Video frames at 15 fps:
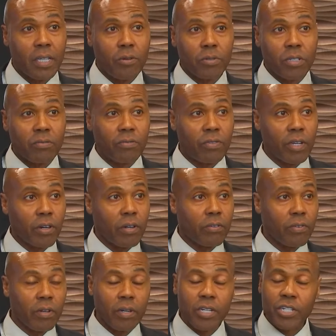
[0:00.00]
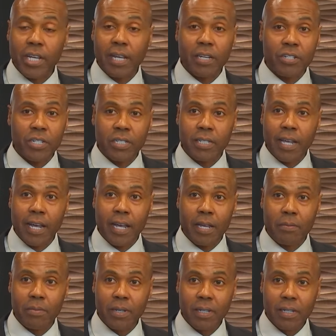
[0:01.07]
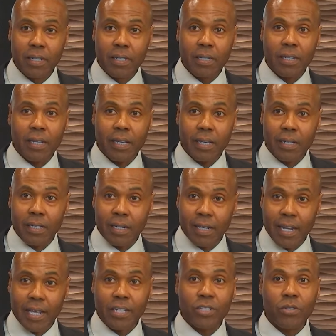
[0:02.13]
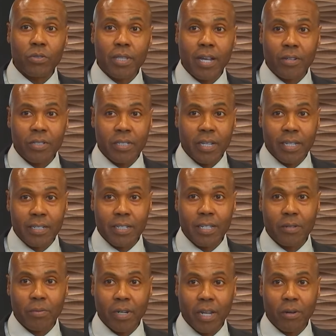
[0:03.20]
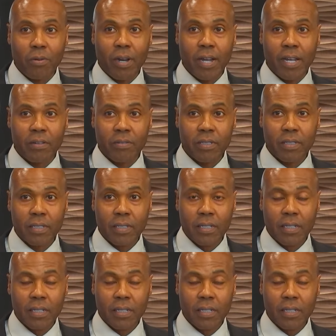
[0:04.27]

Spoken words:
it was a very, very challenging time in late 2018 when I arrived.